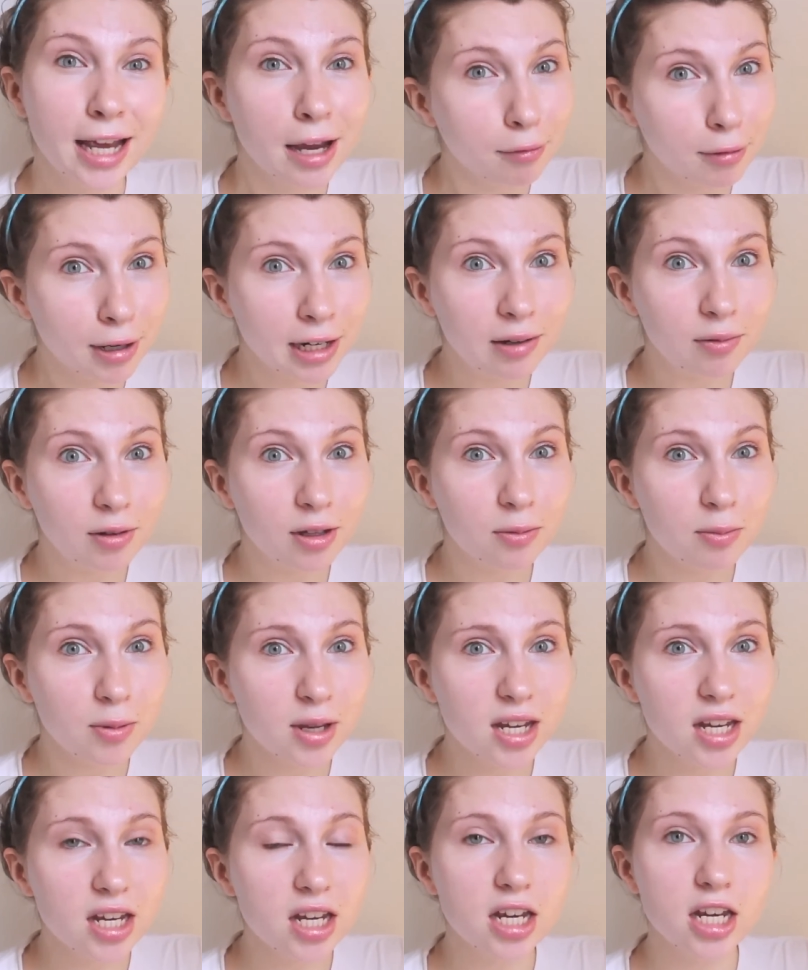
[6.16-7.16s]
Get Ready With
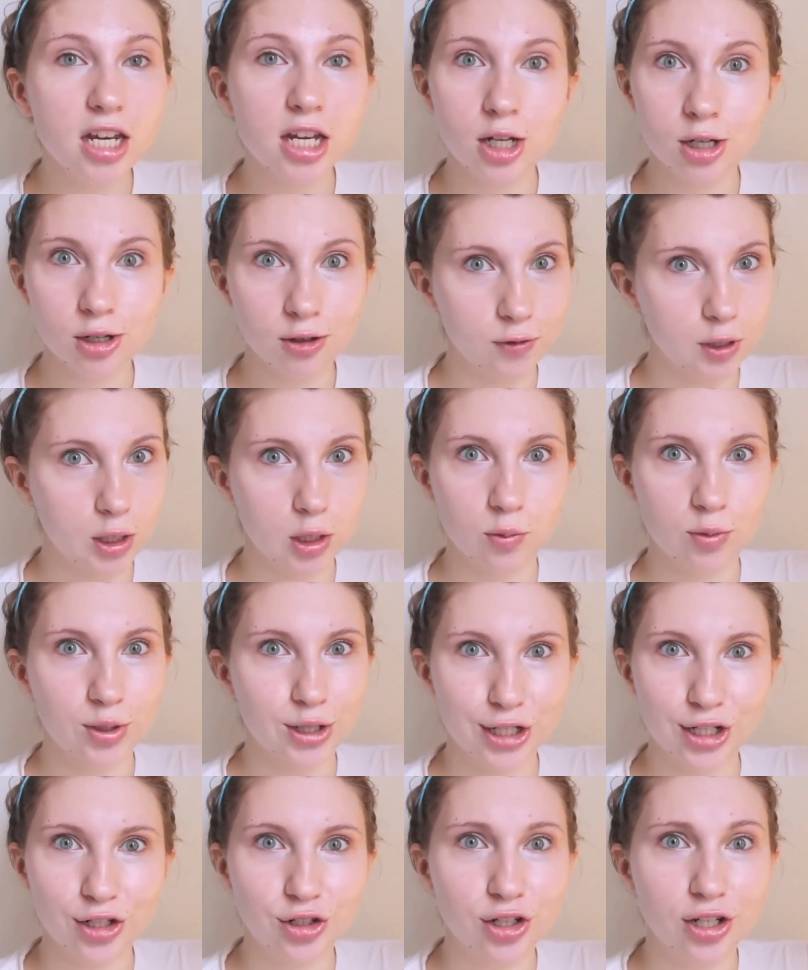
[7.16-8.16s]
Me interview
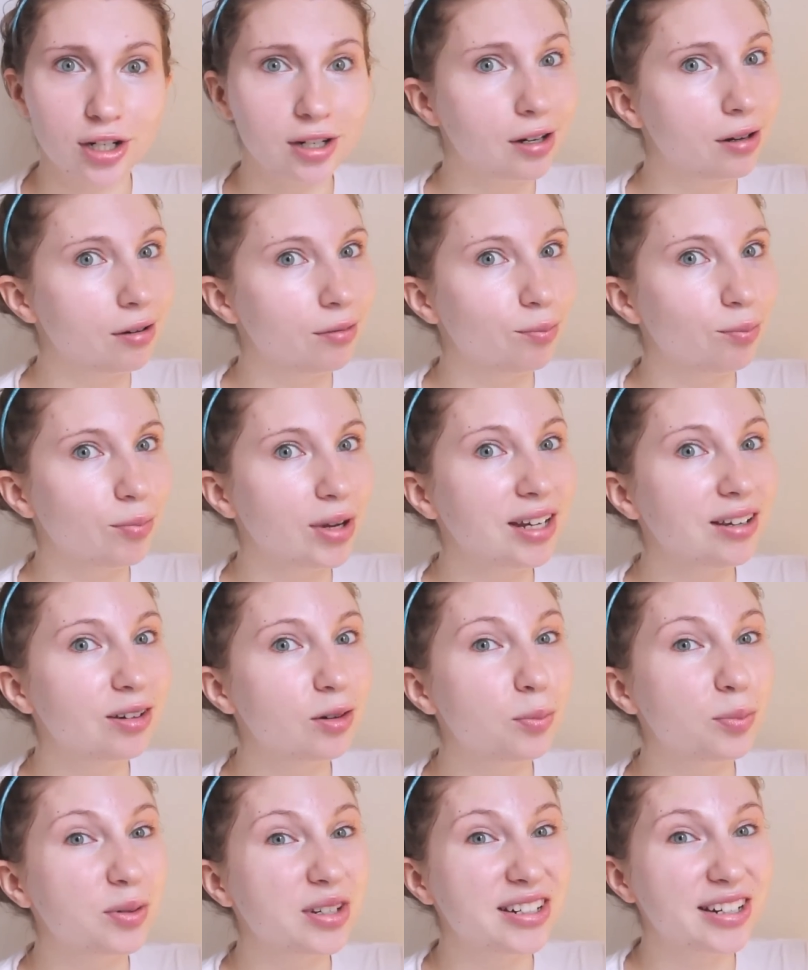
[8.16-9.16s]
edition,
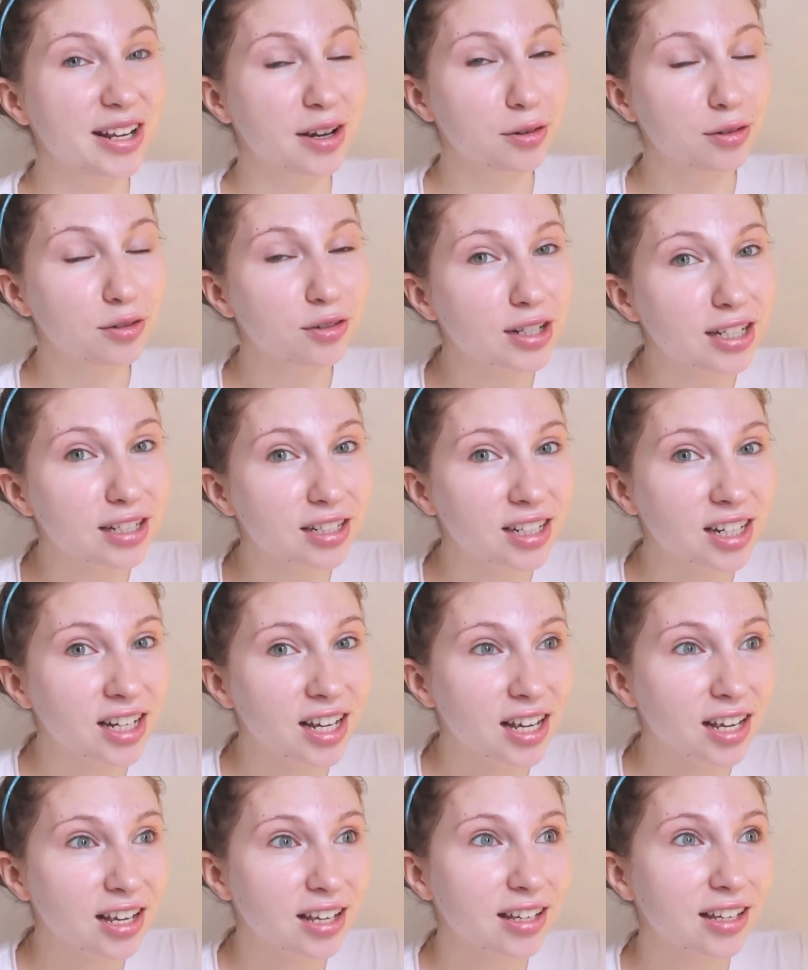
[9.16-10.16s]
makeup and outfit.
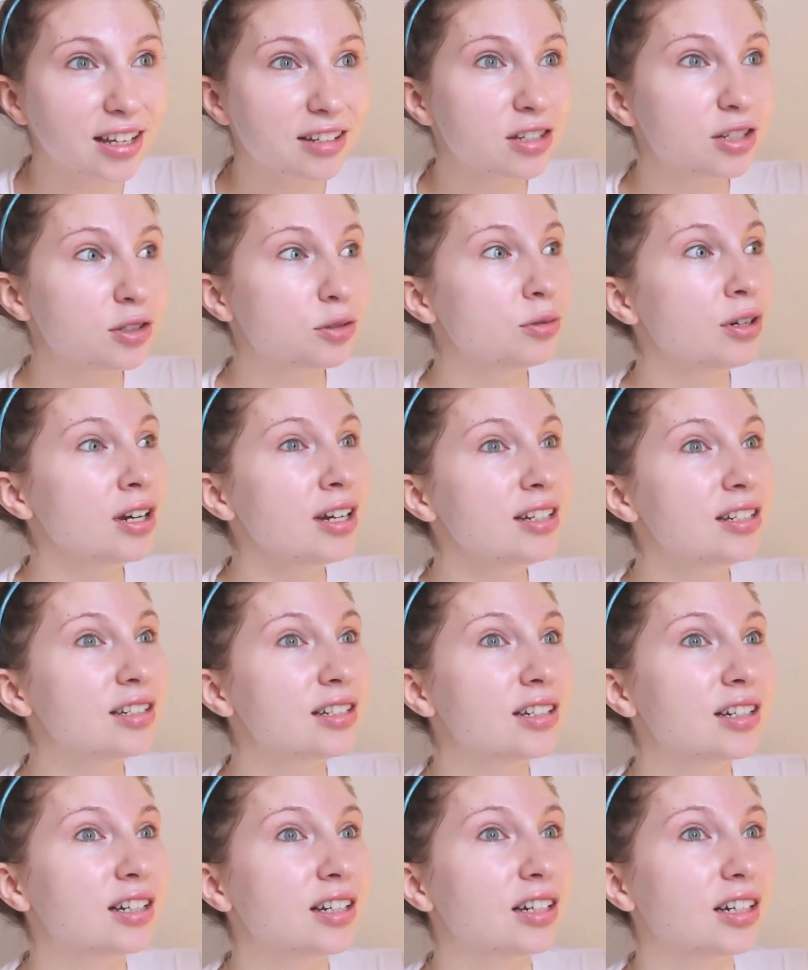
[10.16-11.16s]
Yes, that's
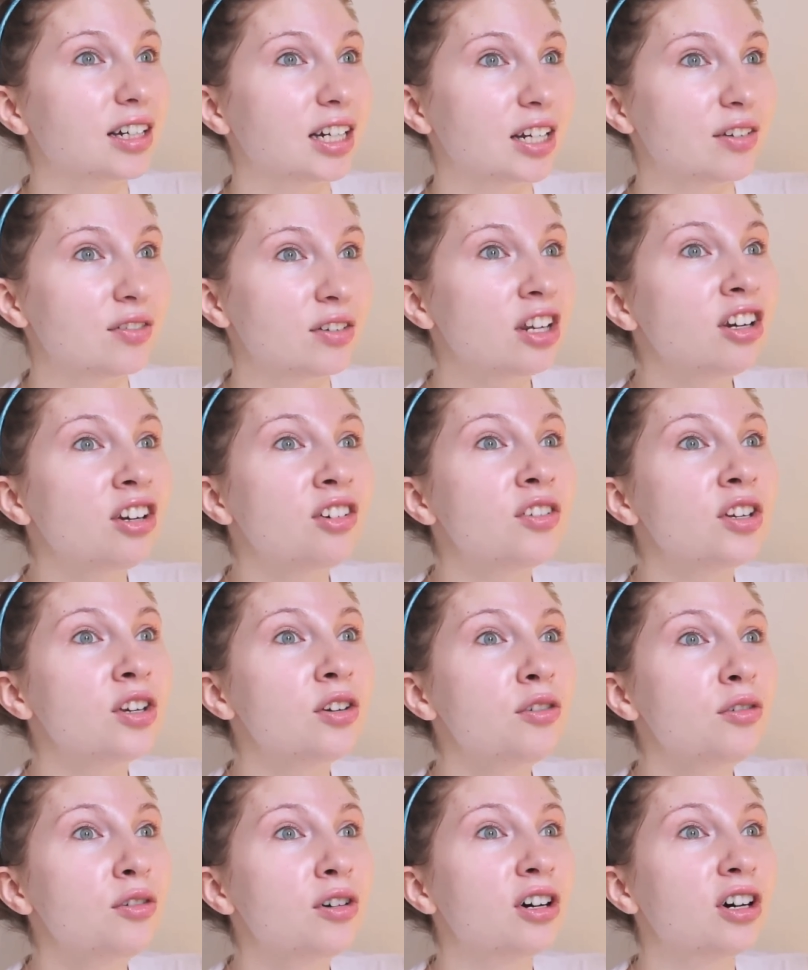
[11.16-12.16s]
right, I have an
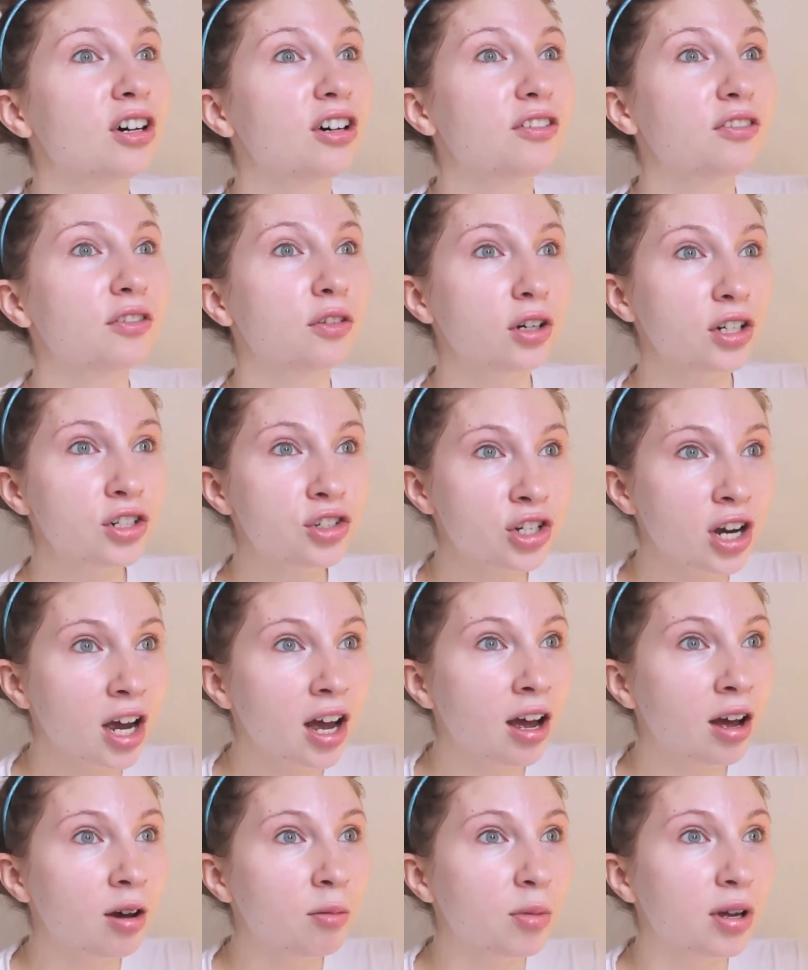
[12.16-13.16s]
interview for a
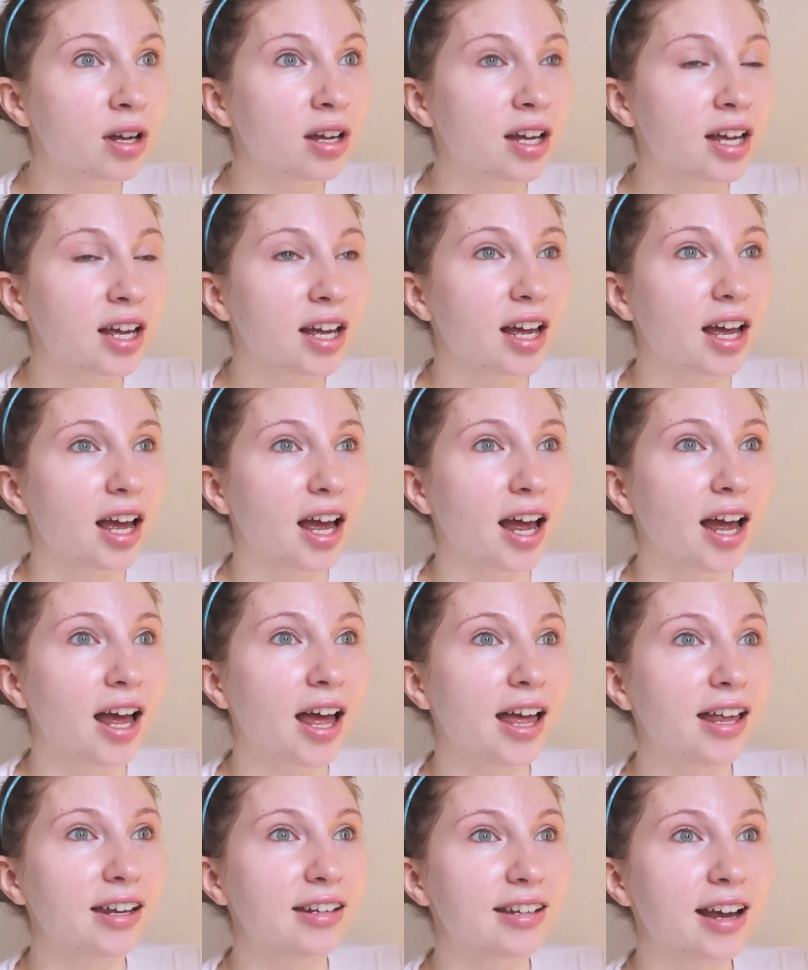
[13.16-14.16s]
job
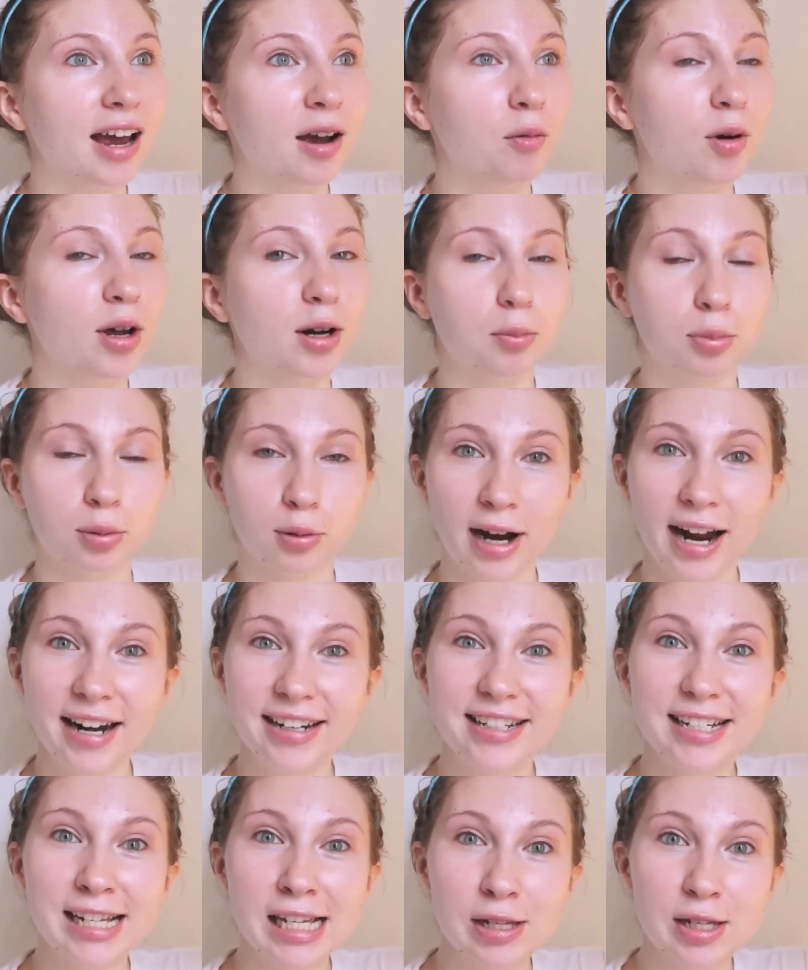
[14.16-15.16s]
and I want to
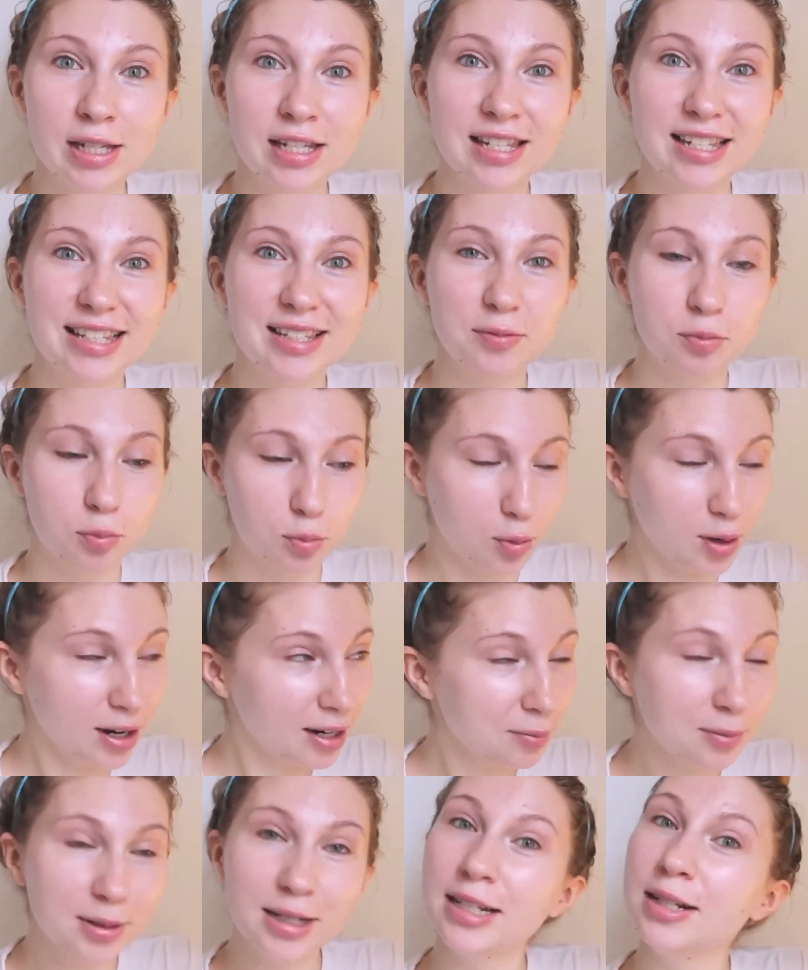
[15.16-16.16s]
practice
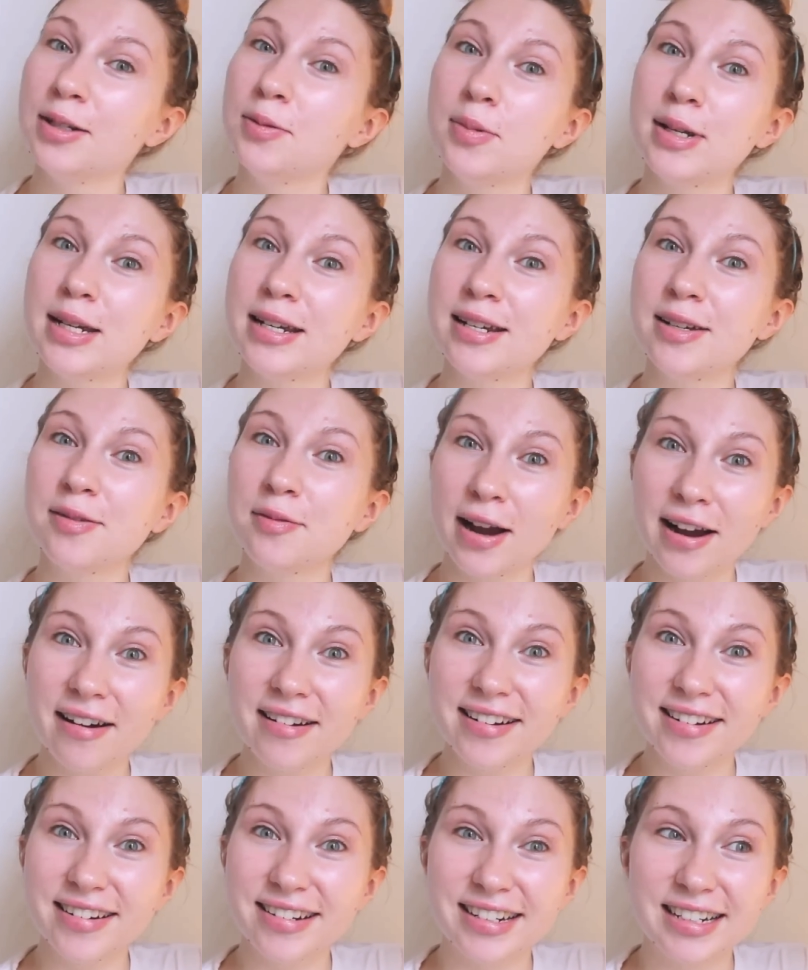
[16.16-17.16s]
what I'm gonna be
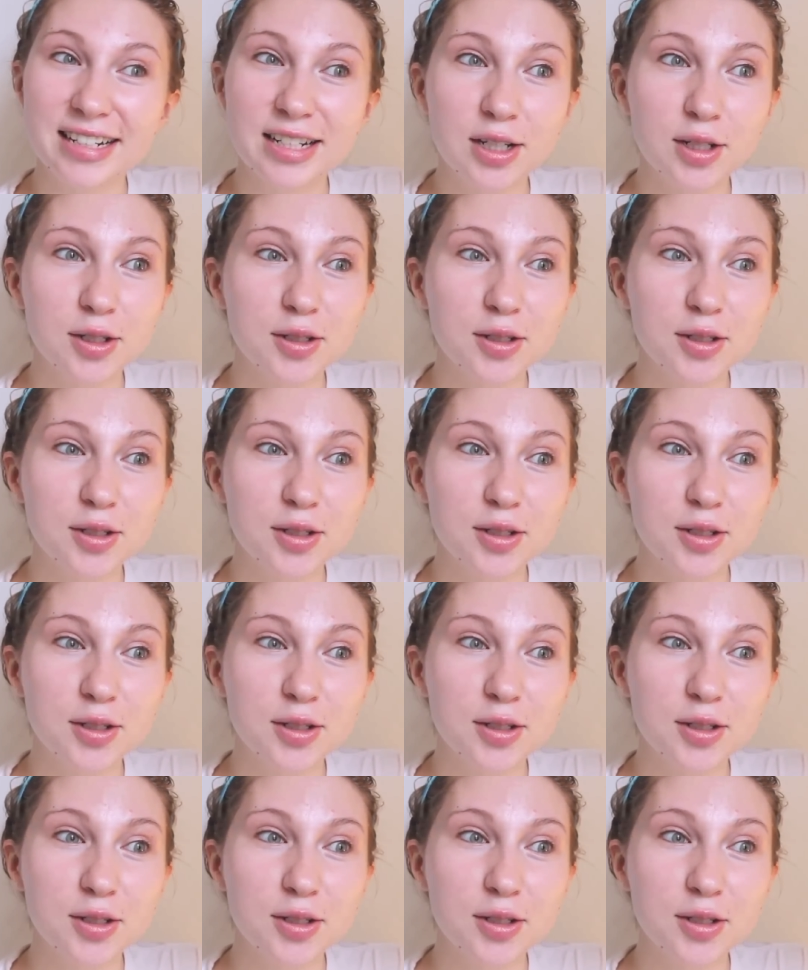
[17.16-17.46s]
wearing.